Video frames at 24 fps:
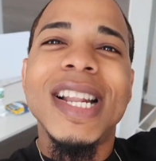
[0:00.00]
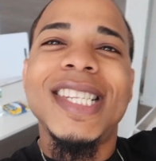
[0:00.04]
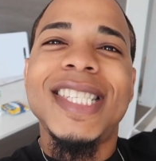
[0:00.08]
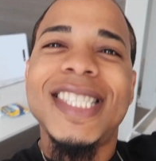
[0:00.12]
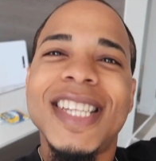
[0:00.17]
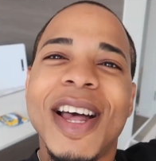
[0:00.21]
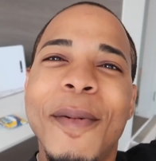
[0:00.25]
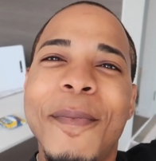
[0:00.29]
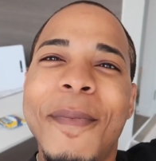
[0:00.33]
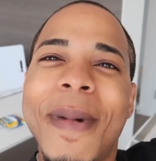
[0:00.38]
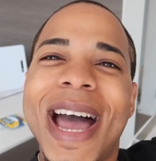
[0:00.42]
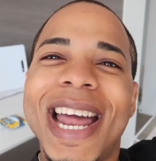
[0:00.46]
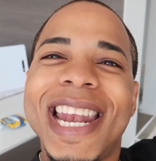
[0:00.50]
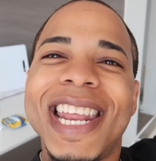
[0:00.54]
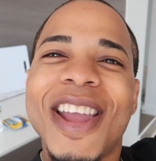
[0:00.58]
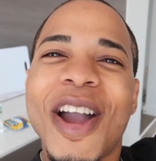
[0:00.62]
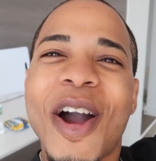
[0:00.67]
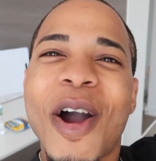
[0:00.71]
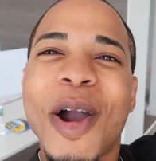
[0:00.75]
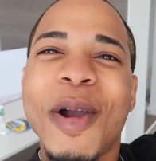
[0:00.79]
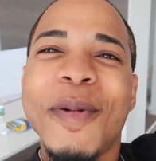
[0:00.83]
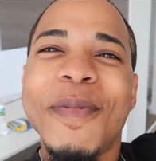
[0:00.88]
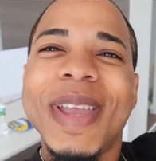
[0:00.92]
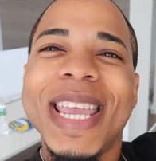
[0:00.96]
What's up,
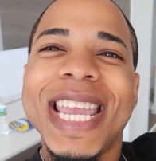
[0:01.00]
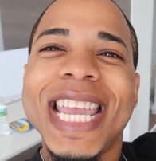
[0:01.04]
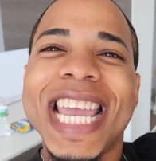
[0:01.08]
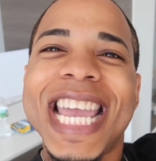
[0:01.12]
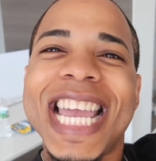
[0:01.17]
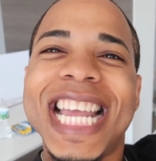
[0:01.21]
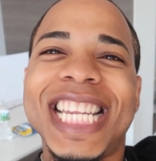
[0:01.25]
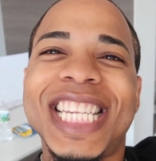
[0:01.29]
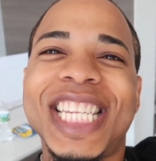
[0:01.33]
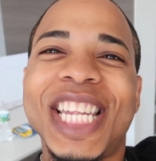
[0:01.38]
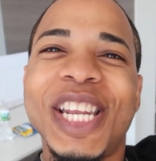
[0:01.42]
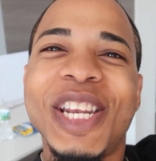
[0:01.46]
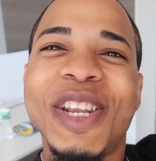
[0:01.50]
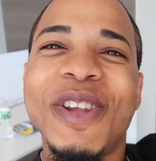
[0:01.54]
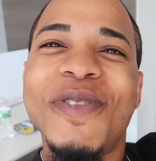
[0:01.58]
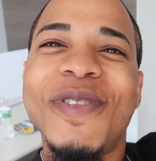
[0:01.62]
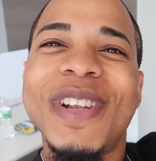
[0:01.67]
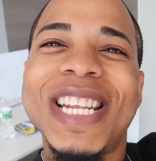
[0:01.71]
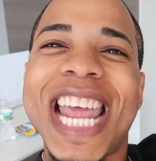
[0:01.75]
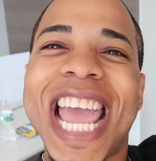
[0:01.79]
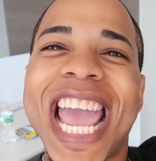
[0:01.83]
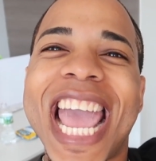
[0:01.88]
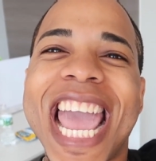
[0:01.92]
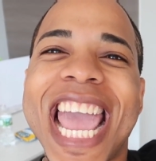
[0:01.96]
Body Army? It's a
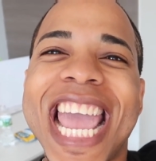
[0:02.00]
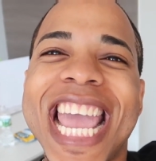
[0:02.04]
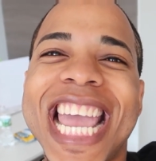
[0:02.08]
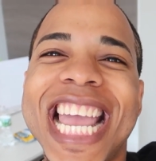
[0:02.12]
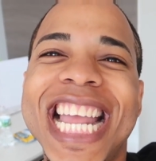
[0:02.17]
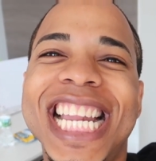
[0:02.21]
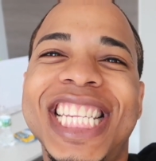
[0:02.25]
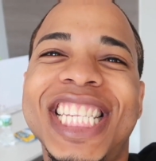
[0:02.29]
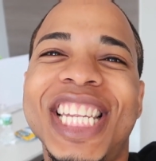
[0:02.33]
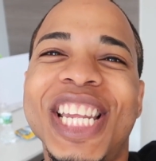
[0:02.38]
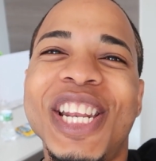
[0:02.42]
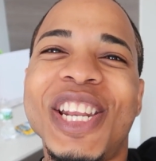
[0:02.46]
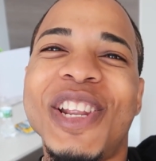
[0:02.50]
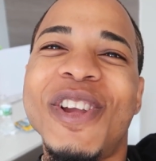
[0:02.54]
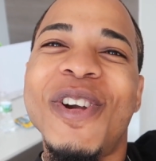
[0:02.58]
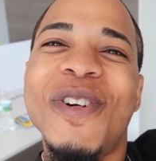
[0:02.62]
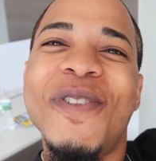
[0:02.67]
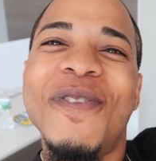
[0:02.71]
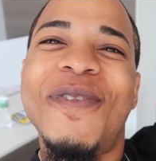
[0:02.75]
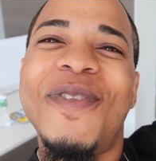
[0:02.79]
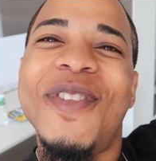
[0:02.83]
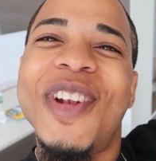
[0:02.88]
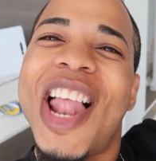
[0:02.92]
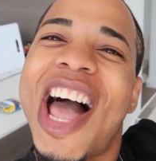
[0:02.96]
new day. It's a
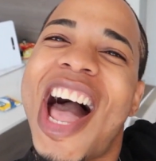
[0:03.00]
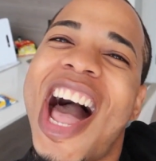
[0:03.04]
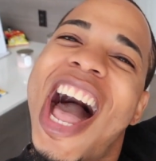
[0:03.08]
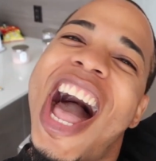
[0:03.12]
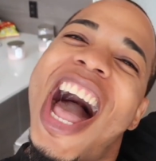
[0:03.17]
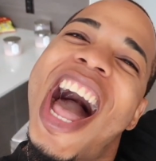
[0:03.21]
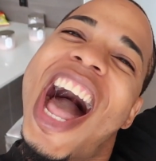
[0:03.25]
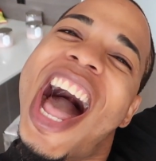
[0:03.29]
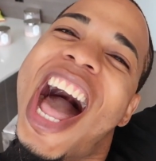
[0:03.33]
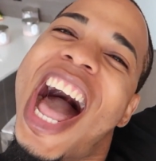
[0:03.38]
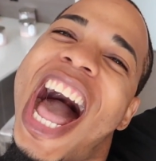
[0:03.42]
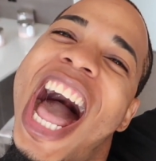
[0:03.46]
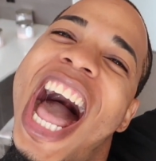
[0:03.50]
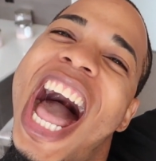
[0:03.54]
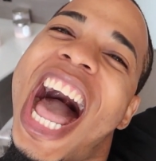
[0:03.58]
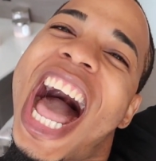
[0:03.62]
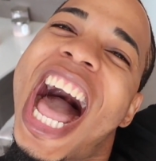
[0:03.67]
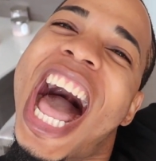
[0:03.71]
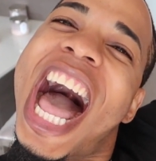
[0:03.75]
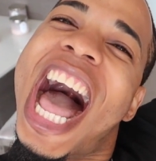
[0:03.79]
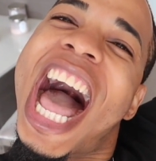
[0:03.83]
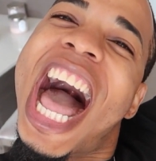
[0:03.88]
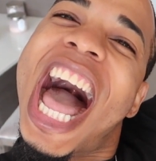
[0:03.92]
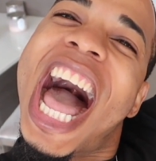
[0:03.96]
new
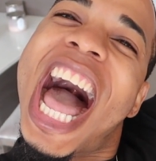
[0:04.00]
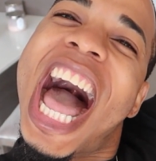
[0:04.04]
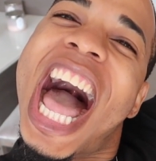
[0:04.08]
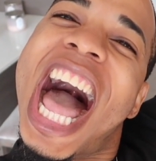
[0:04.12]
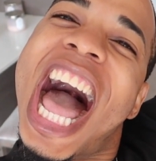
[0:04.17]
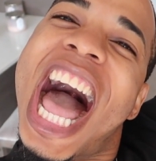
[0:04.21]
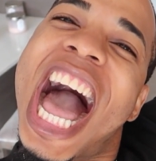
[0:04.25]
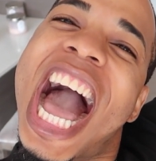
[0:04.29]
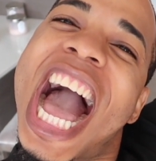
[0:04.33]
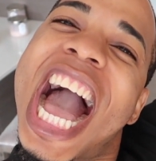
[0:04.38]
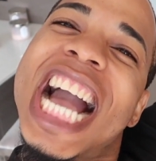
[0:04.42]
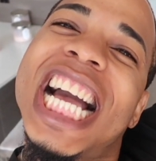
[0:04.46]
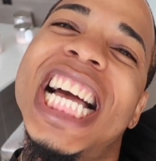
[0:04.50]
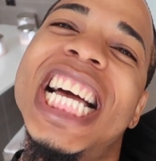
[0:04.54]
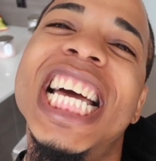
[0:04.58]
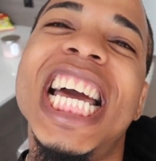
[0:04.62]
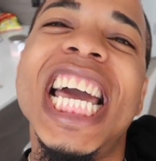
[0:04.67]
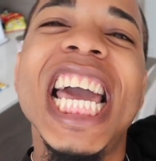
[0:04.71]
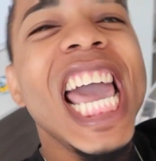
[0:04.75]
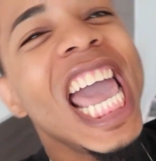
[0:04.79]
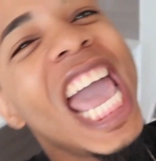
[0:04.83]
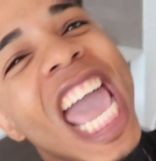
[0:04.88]
vlog.